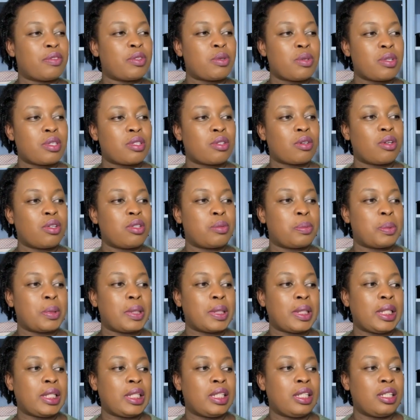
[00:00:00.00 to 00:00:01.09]
It wasn't going to be
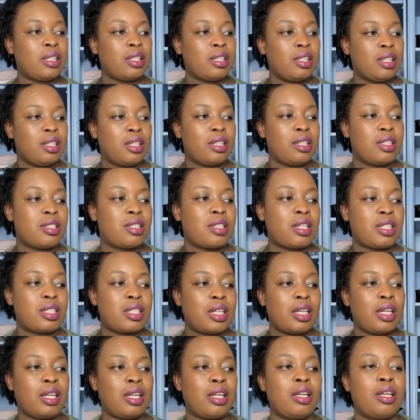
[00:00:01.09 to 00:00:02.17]
really such
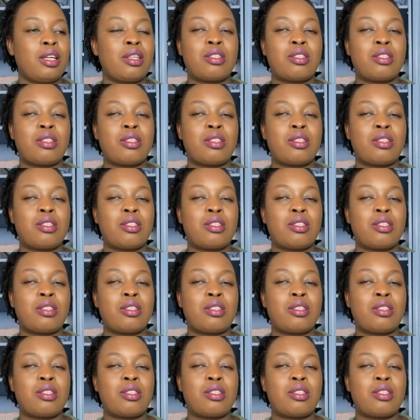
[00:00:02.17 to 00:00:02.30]
a